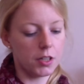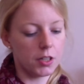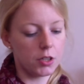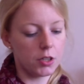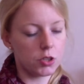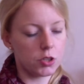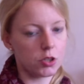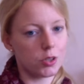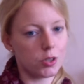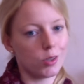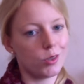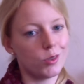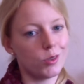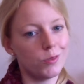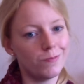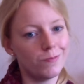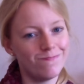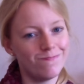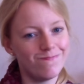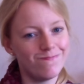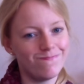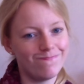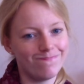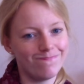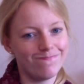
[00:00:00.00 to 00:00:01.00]
So,
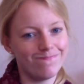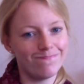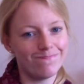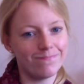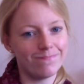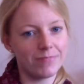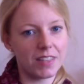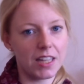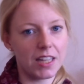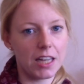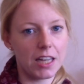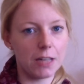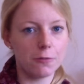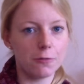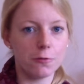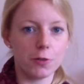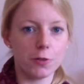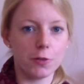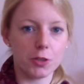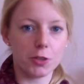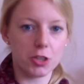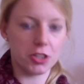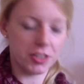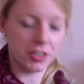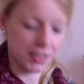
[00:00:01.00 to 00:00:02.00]

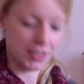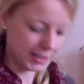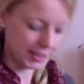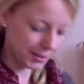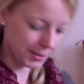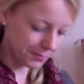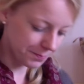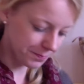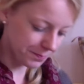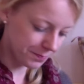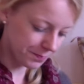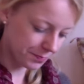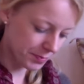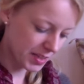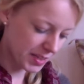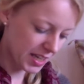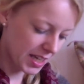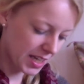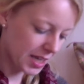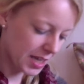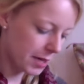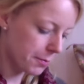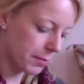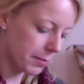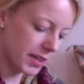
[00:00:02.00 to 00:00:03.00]
unfortunately,
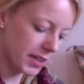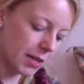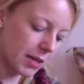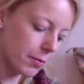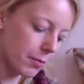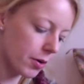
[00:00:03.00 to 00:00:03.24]
but I'm